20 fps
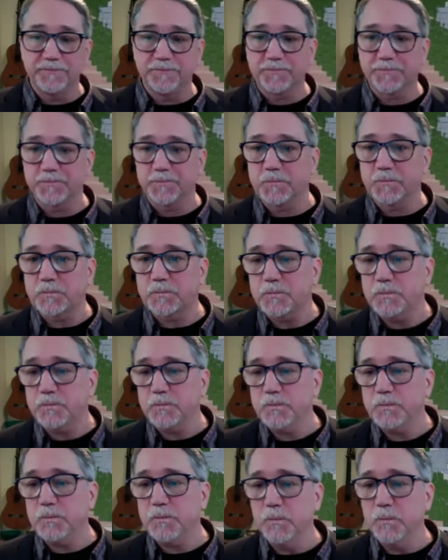
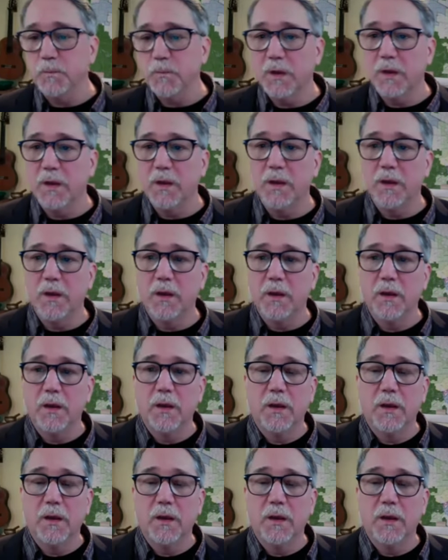[no speech]